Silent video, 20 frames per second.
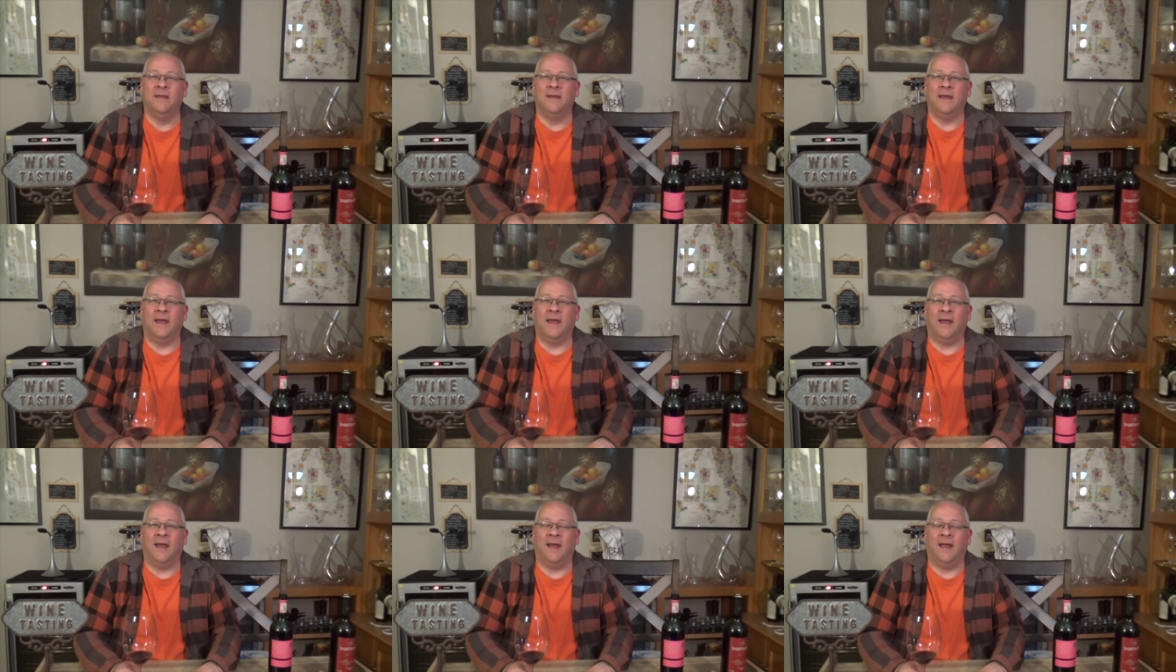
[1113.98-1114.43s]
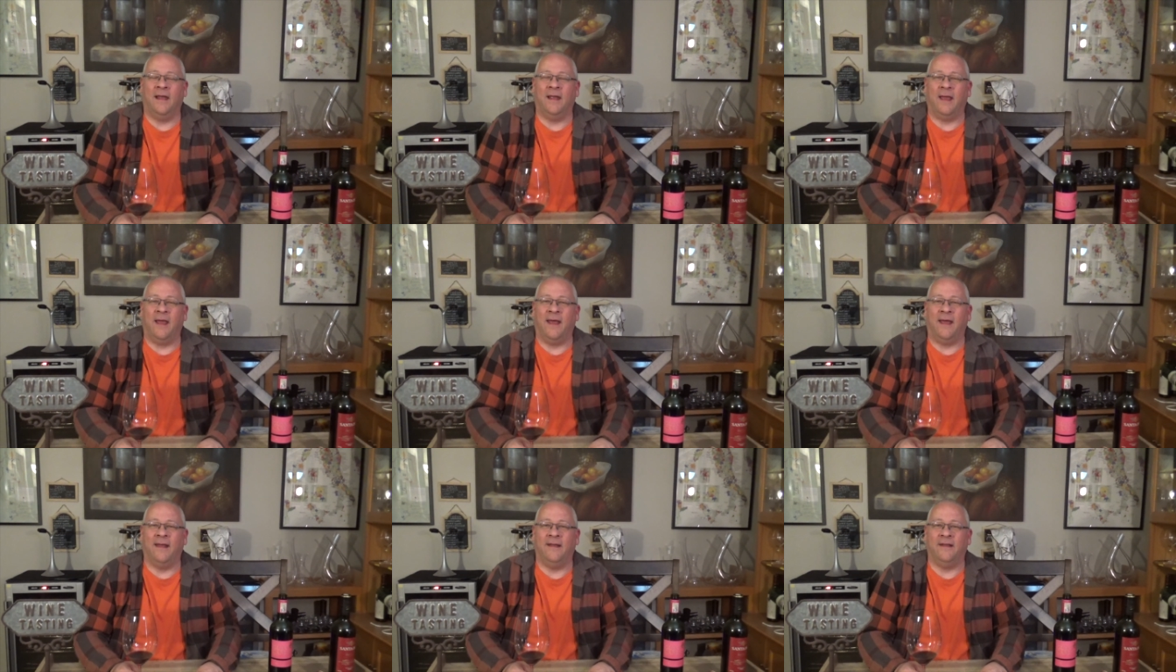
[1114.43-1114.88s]

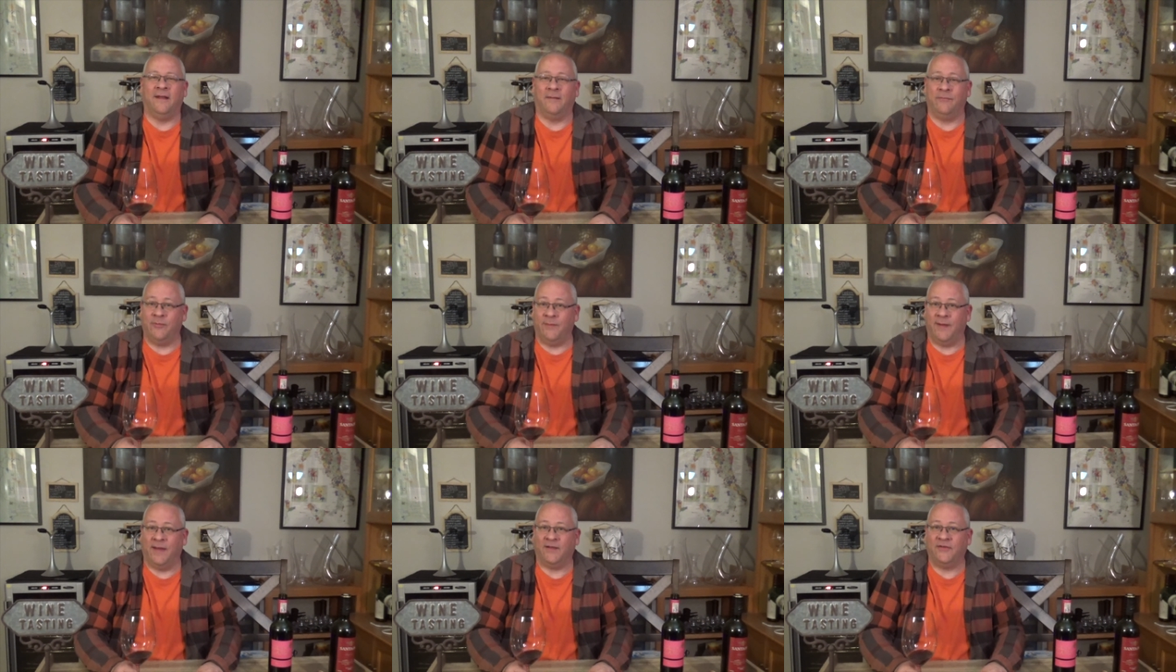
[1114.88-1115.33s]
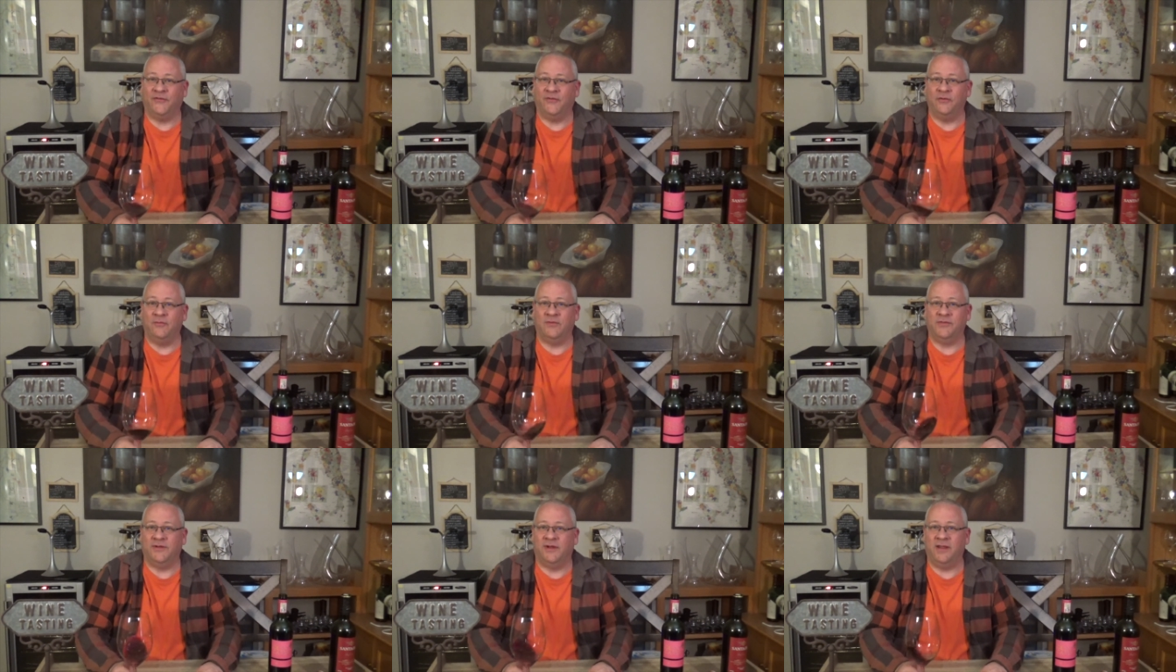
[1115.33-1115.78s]
And I'll be back
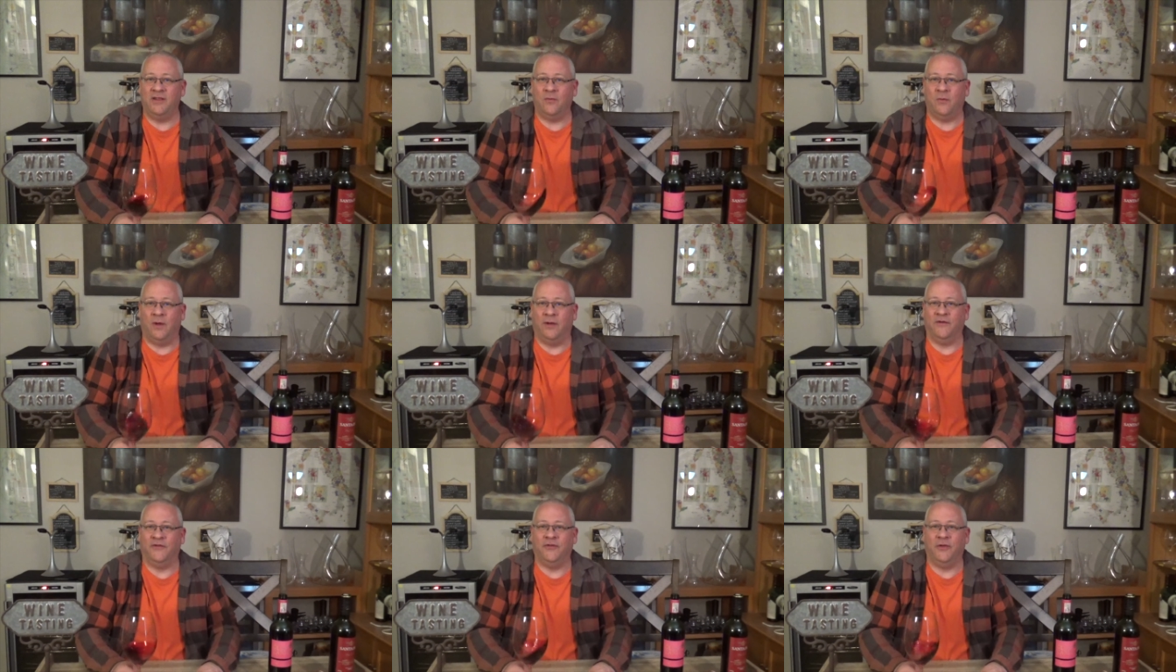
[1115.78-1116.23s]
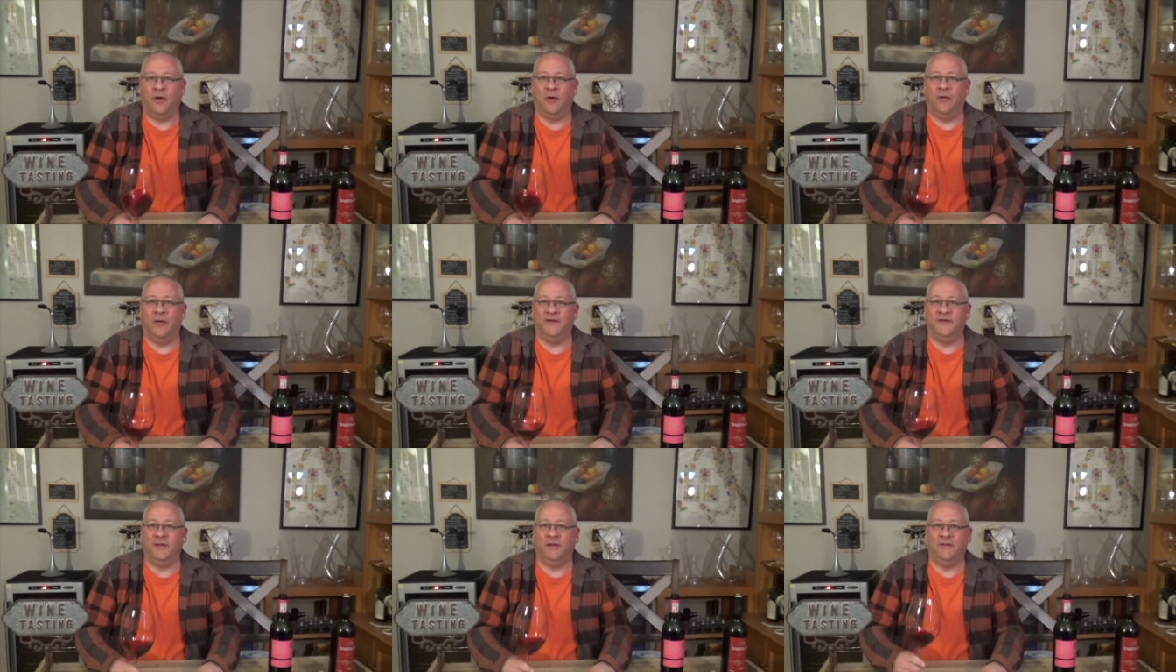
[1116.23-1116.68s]
soon with another one.
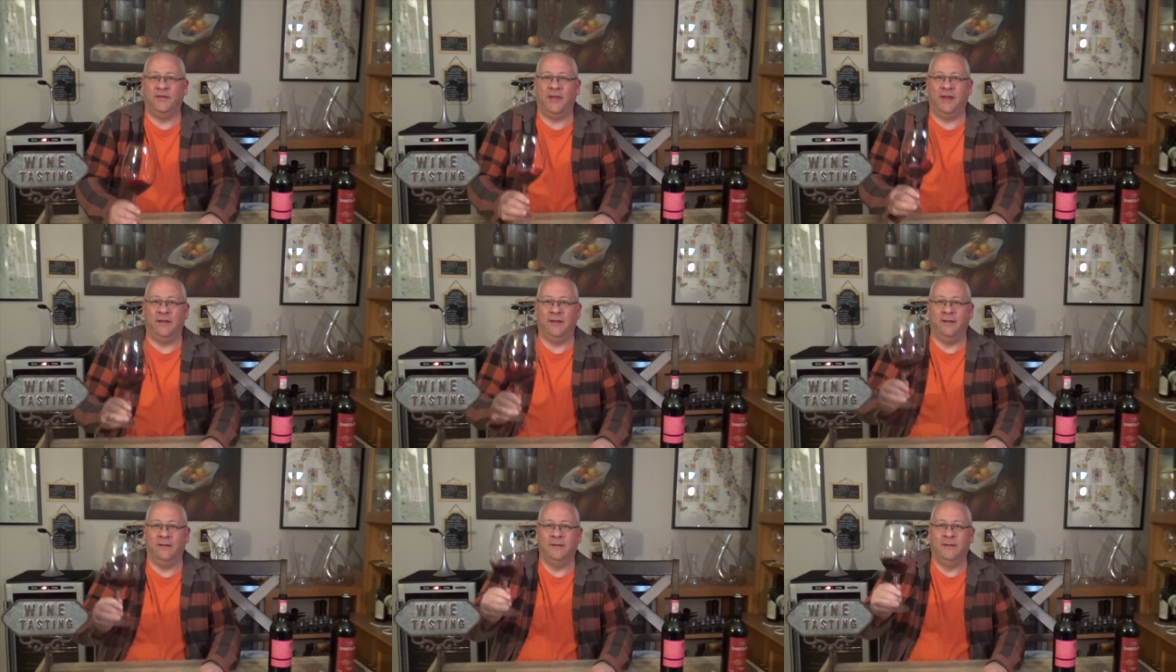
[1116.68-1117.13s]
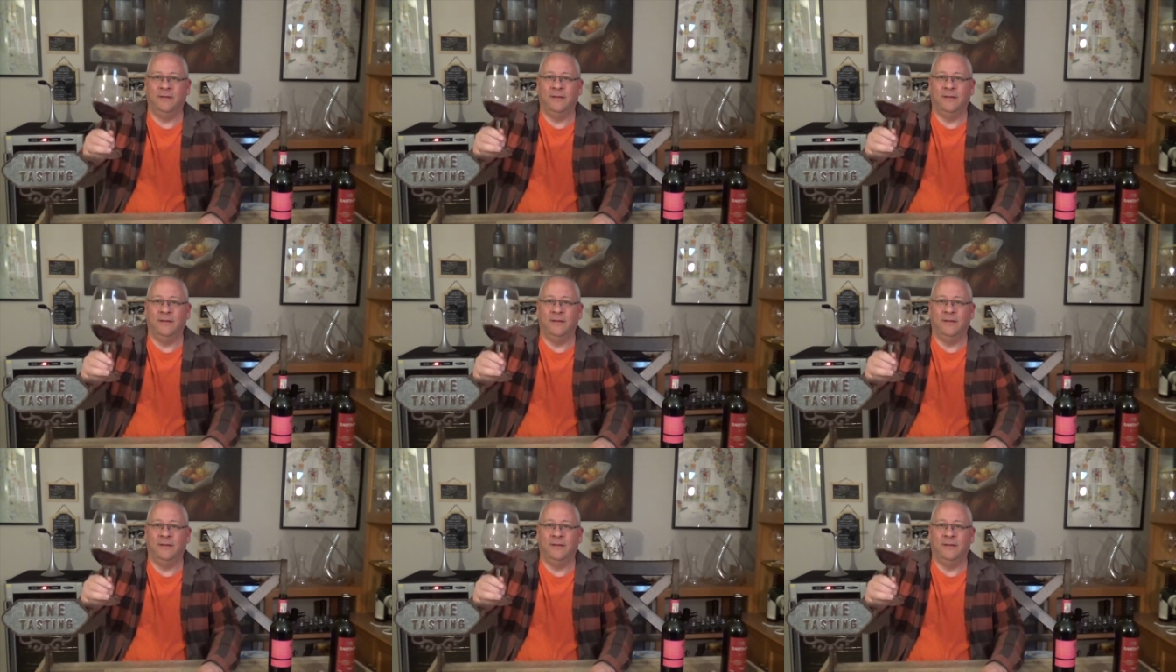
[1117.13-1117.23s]
So until then,